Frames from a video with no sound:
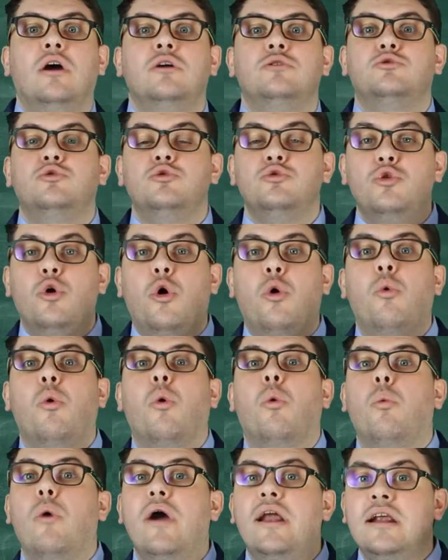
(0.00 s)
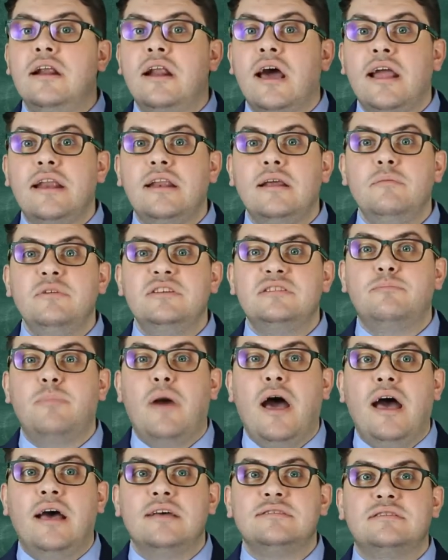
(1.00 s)
to know when an item is
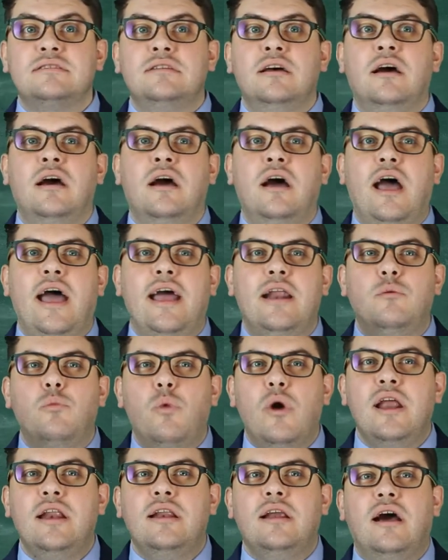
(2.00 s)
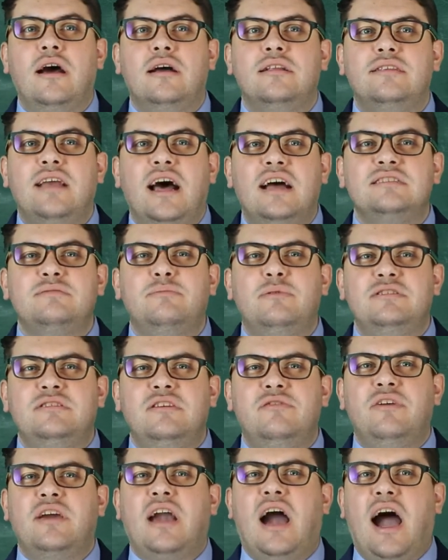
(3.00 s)
passed and when that
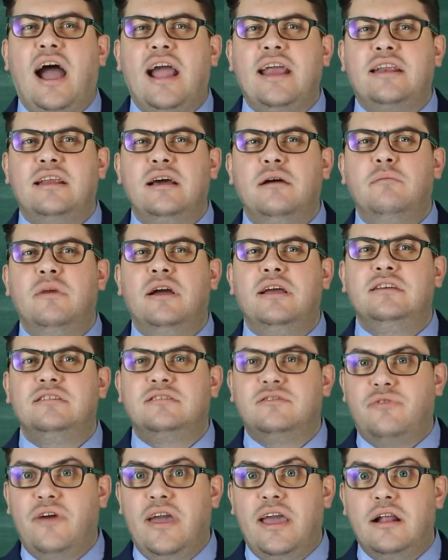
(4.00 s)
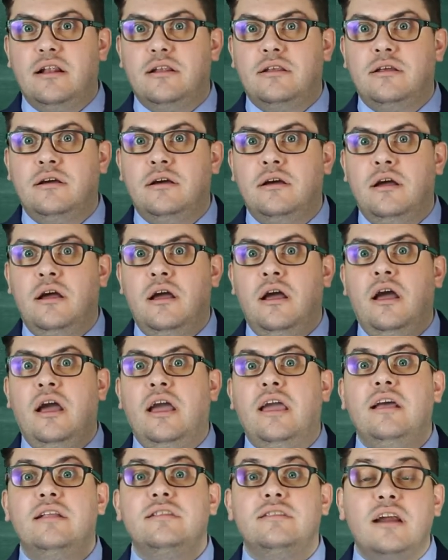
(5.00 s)
specific item is failed.
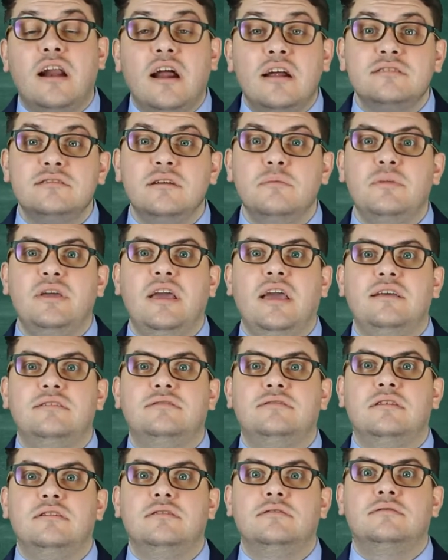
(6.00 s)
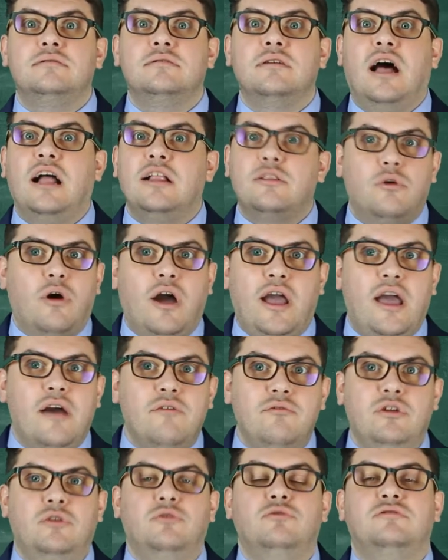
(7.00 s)
There are some cases, although I
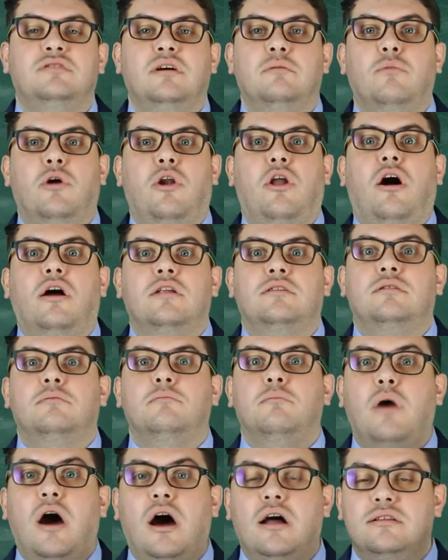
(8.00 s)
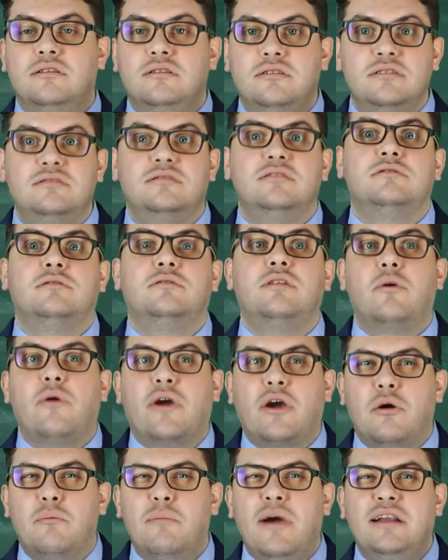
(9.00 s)
haven't used them a lot, but this is the
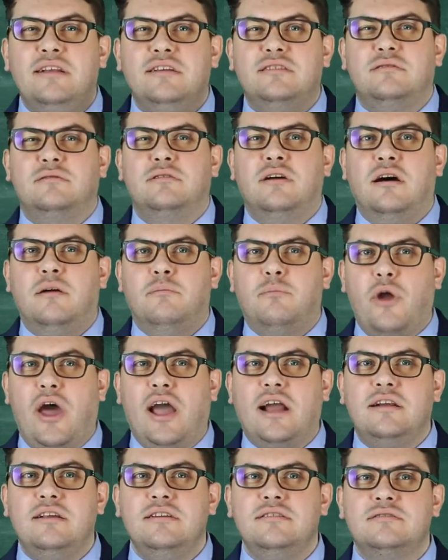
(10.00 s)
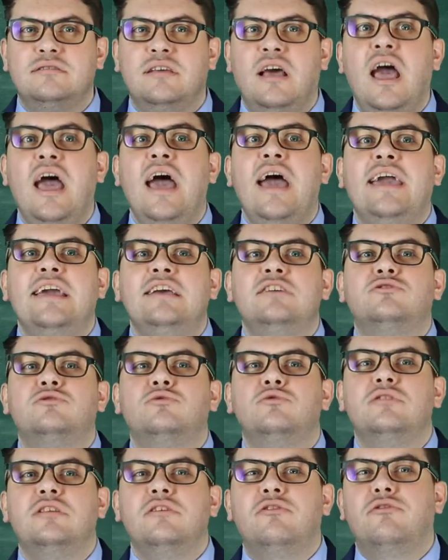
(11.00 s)
recommended practice, is
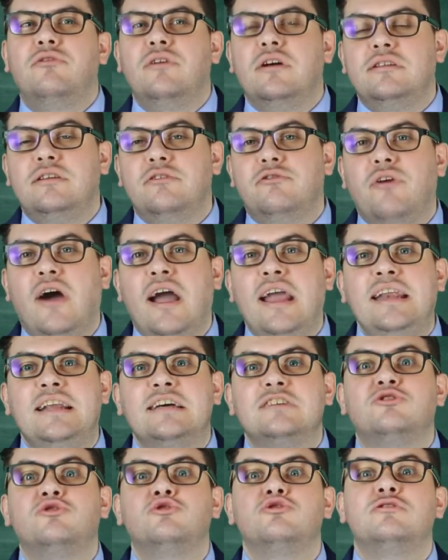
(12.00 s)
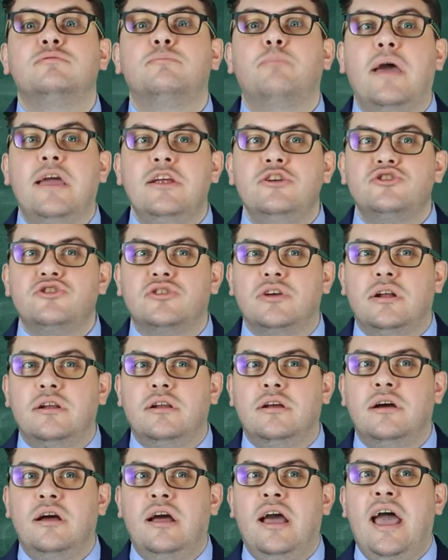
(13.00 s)
to define the
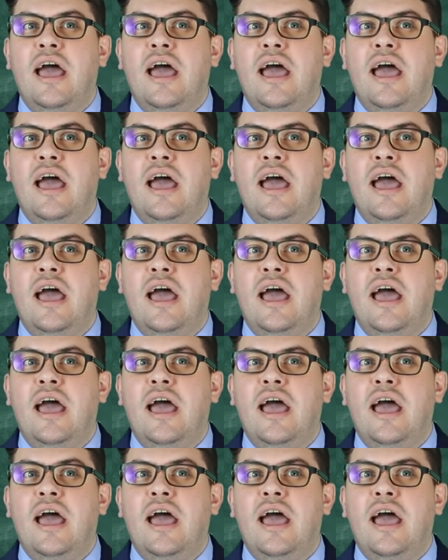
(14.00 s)
suspension